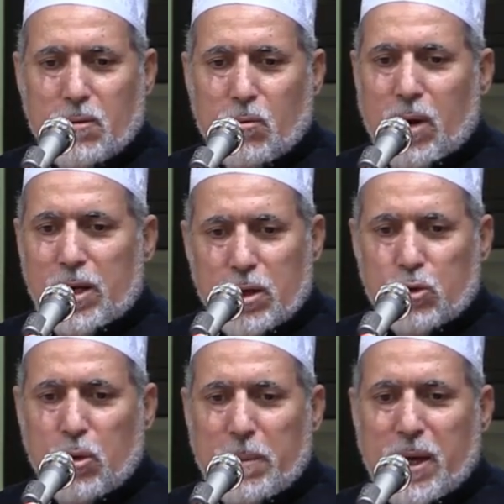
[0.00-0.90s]
Why
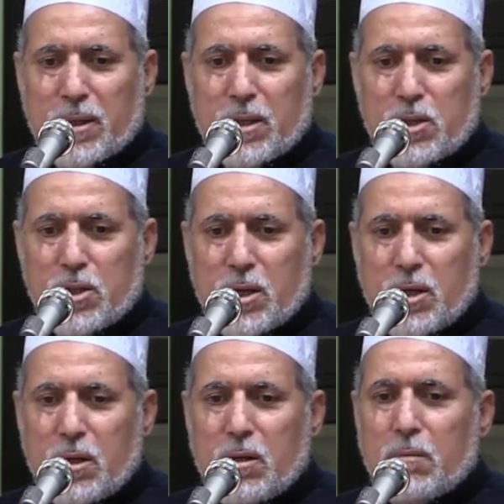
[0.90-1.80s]
don't we pay
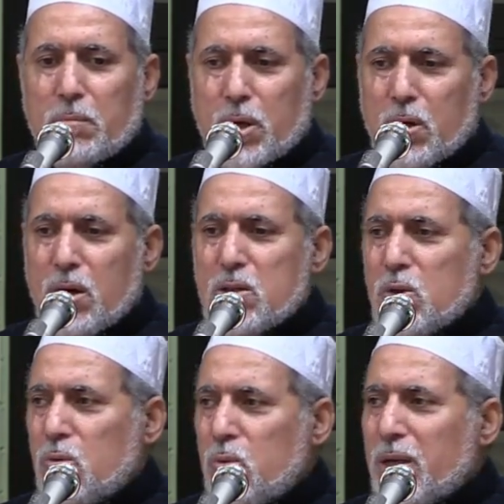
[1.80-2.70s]
attention?
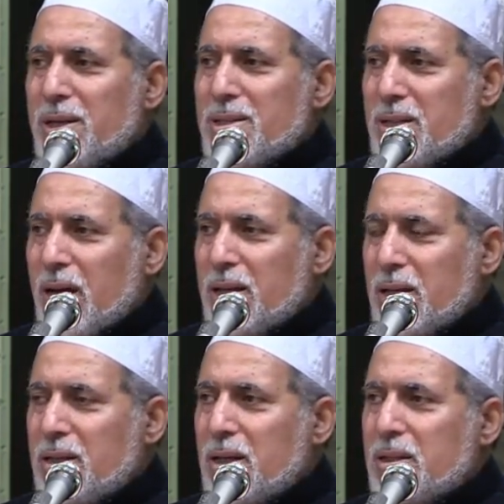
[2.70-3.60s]
Because we
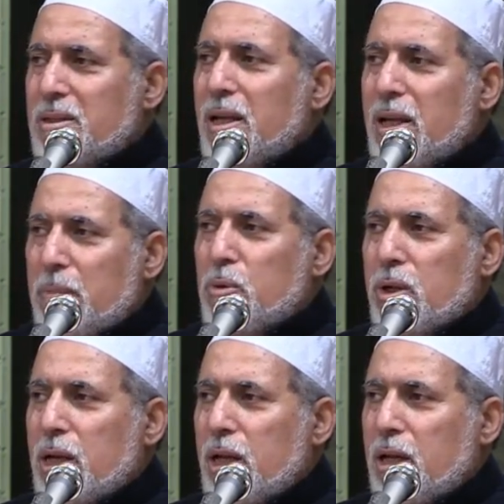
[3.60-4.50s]
decided
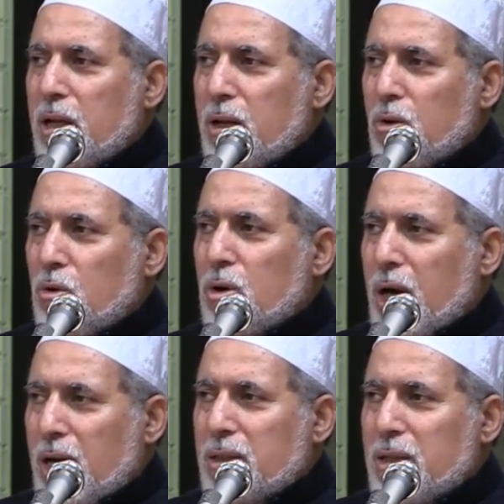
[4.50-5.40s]
deliberately or
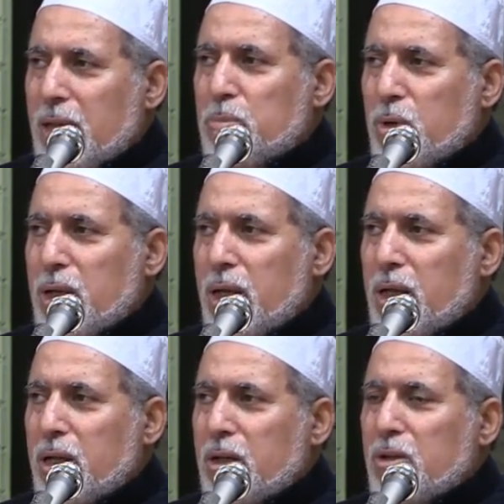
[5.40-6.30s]

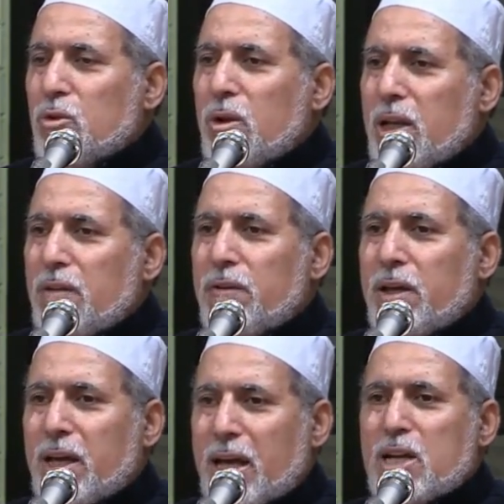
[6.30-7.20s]
undeliberately to
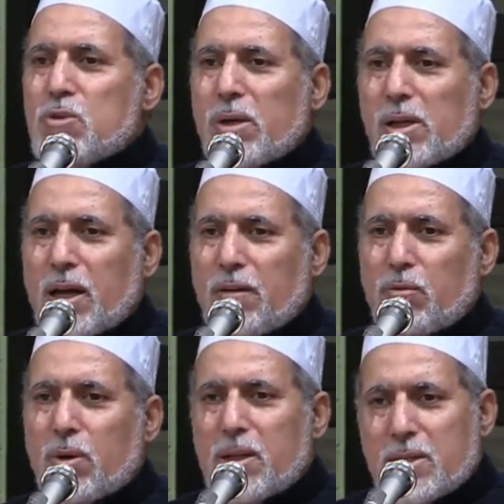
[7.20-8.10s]
live a casual
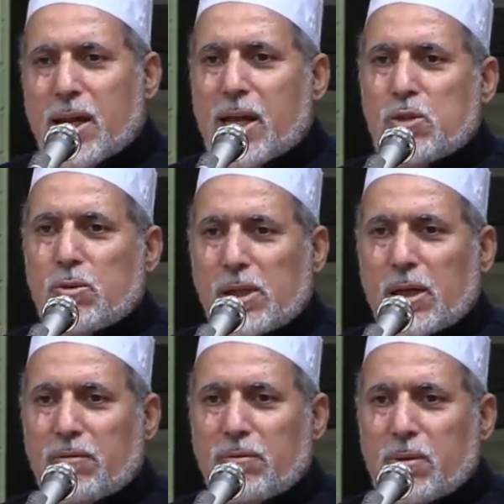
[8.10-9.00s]
life. What is a casual
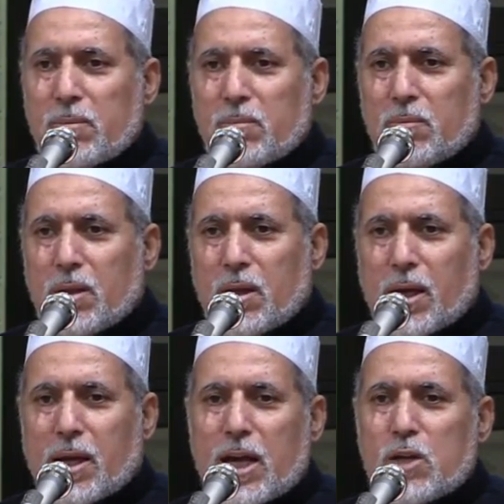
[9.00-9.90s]
life?
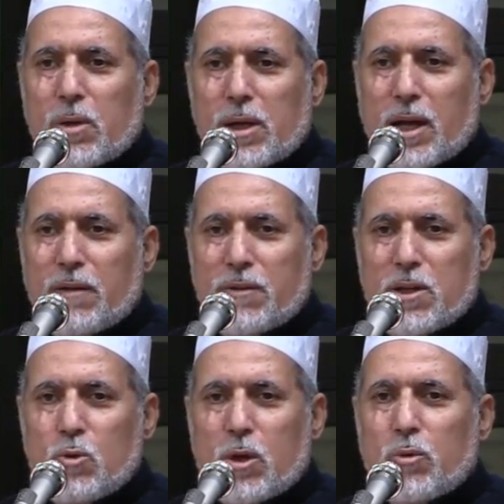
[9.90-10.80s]
A casual life
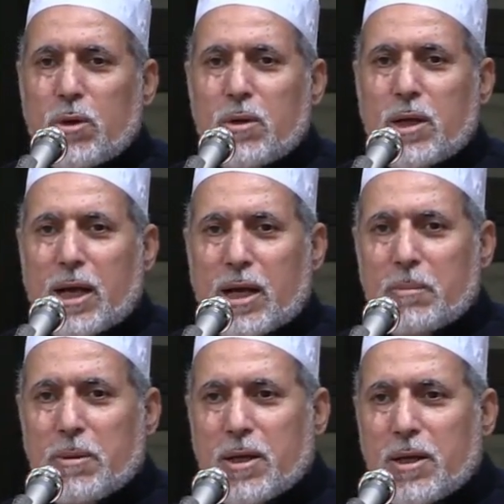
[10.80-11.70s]
is what we call in
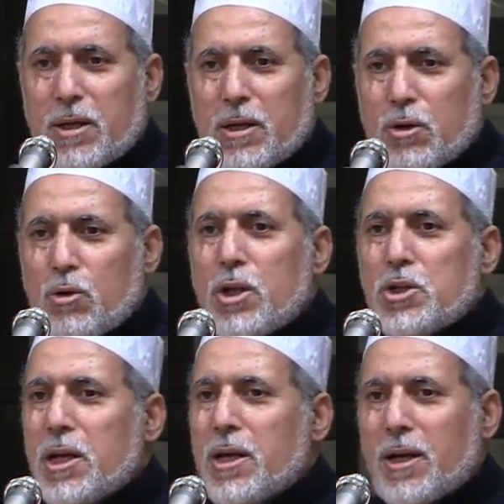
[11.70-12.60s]
Arabic,
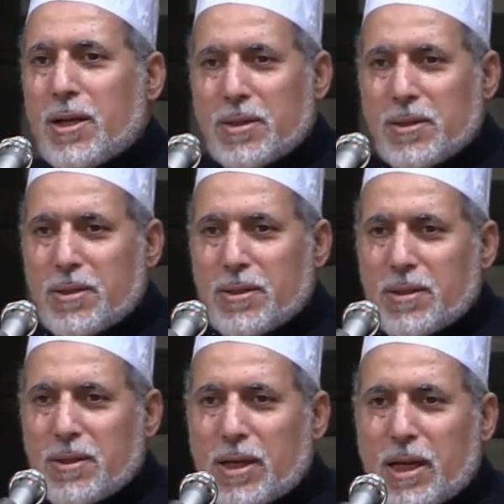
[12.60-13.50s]
kulli shin kan.
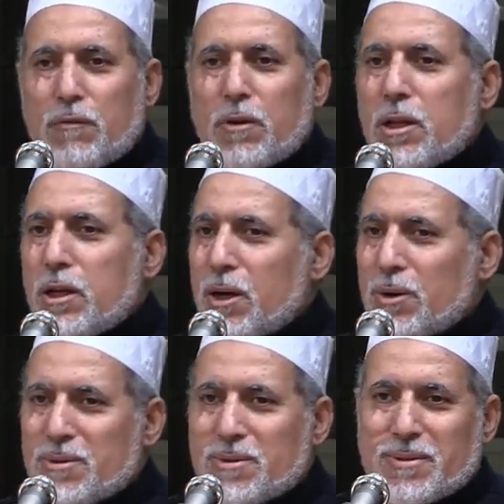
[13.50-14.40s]
Everything
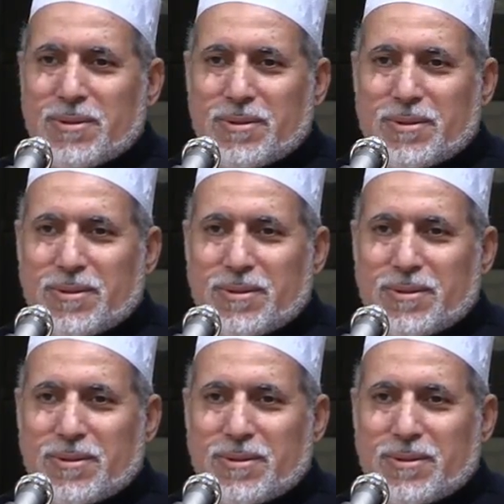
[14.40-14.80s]
goes.